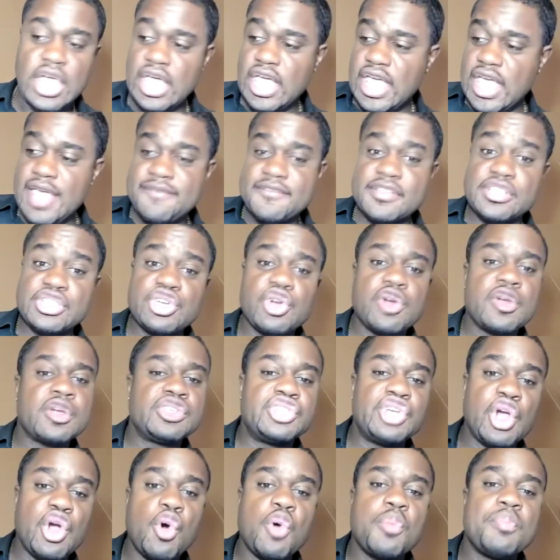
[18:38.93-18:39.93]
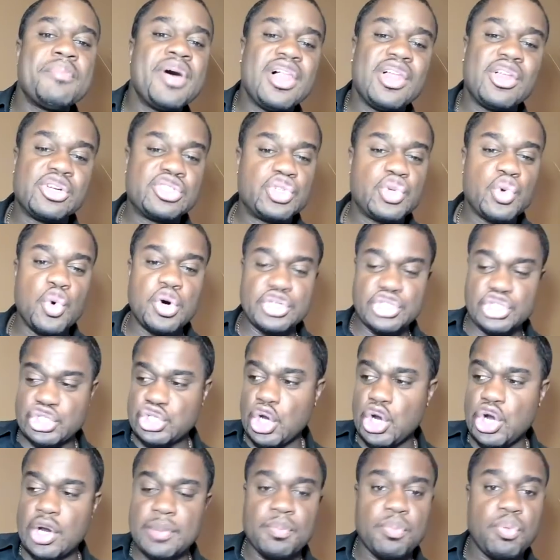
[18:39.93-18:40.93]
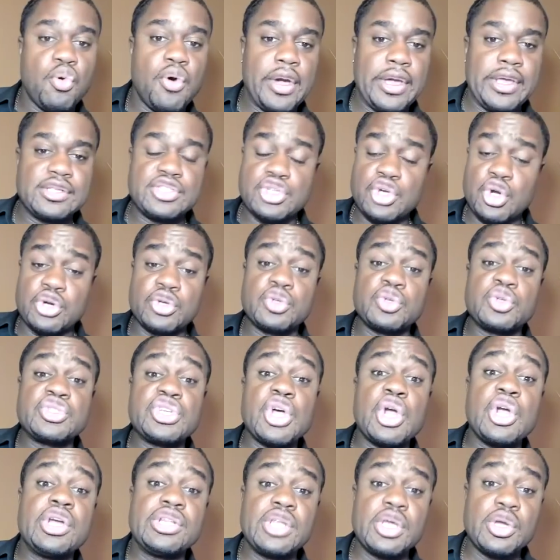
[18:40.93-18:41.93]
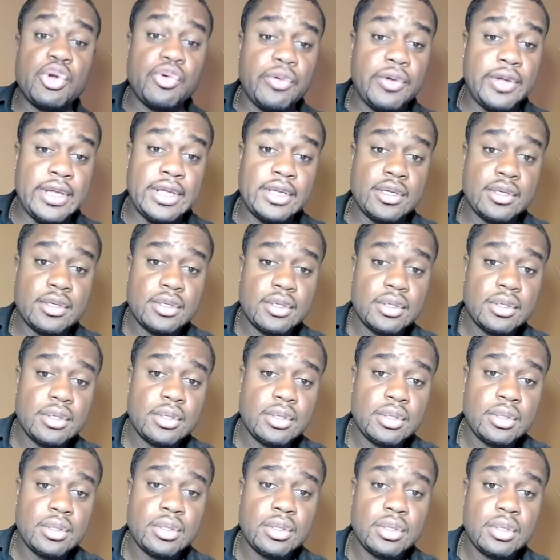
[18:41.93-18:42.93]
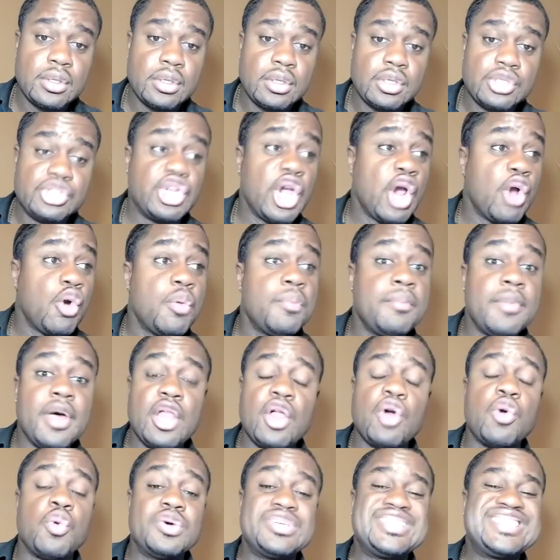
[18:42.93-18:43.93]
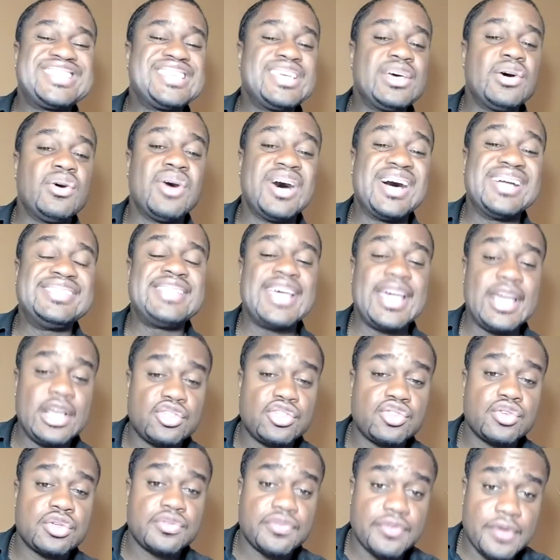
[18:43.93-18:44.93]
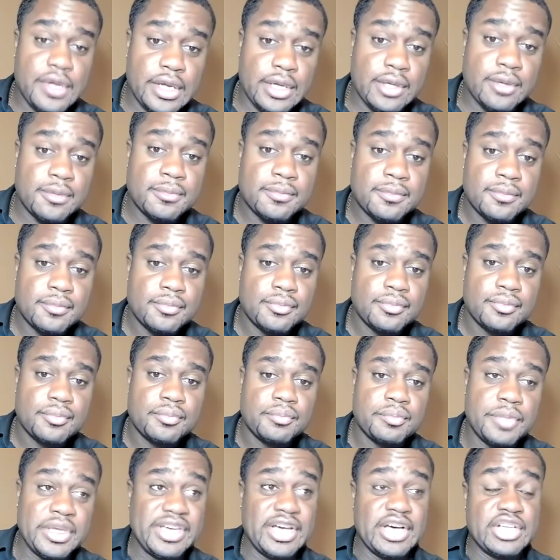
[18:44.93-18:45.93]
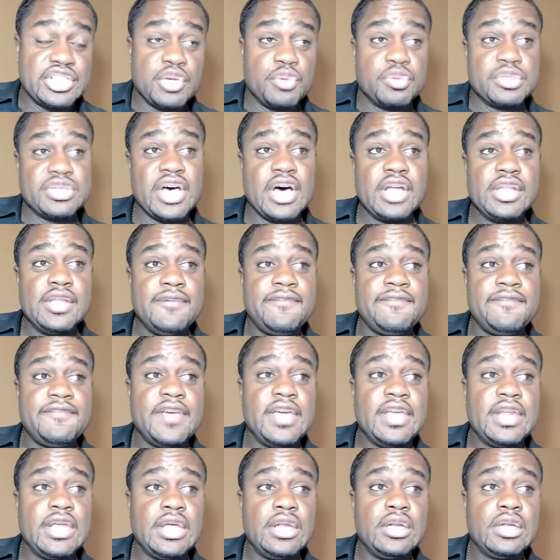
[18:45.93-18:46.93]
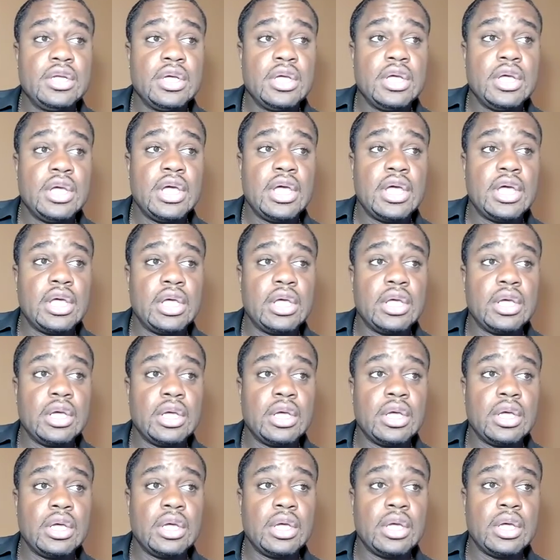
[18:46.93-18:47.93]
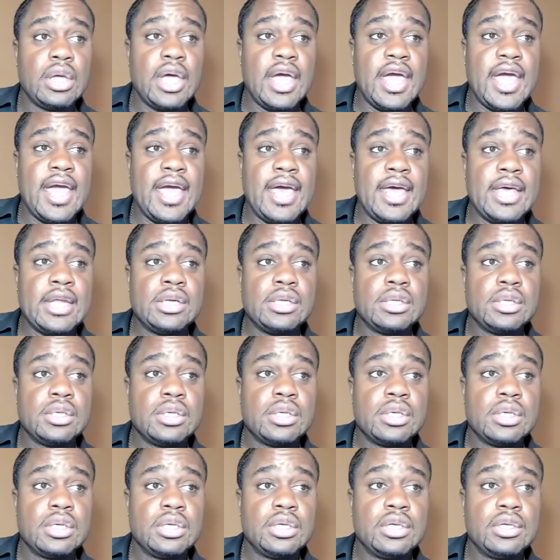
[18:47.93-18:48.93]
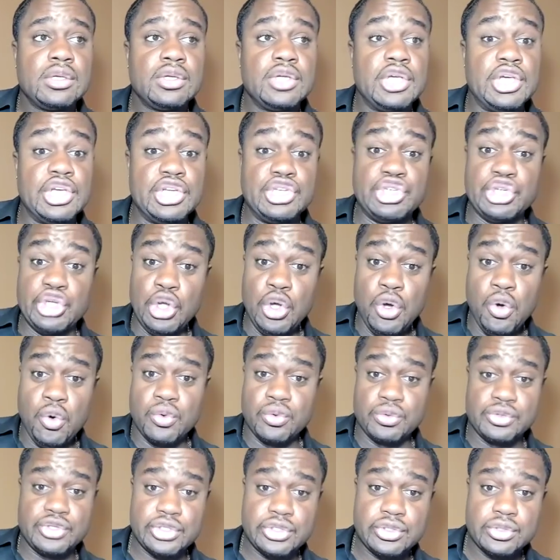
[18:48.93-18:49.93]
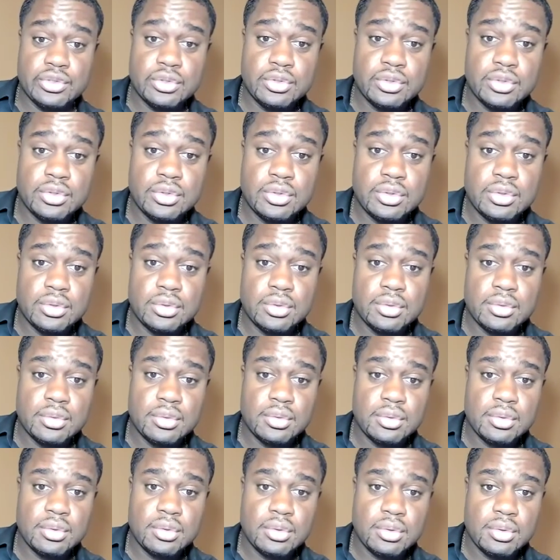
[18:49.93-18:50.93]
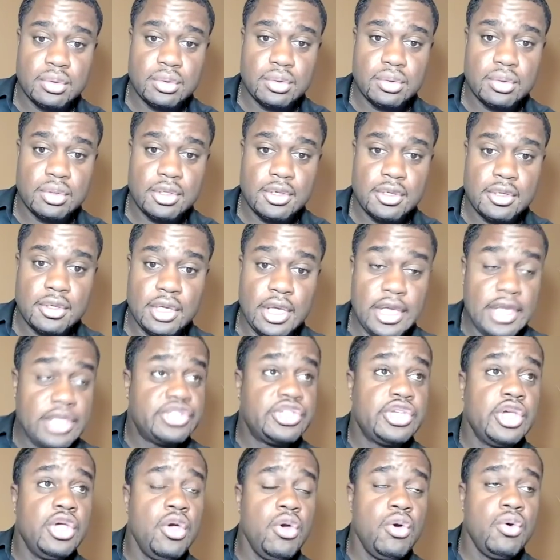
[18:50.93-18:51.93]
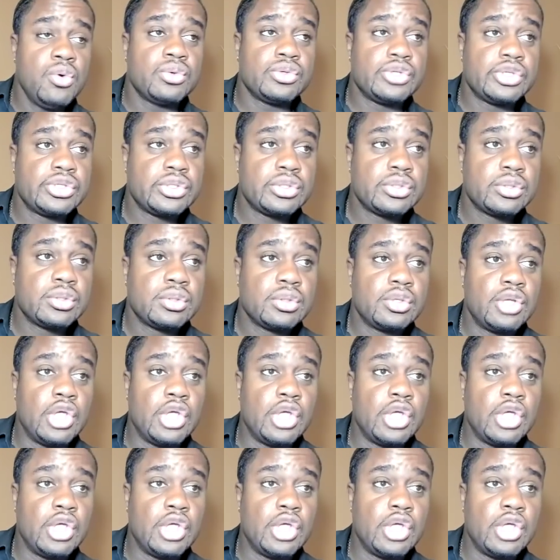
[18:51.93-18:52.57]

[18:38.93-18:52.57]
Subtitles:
Even Gerald Miller, to a certain point, certain degree, Gerald Miller was still a dangerous fight because he was undefeated and he's huge. He's huge.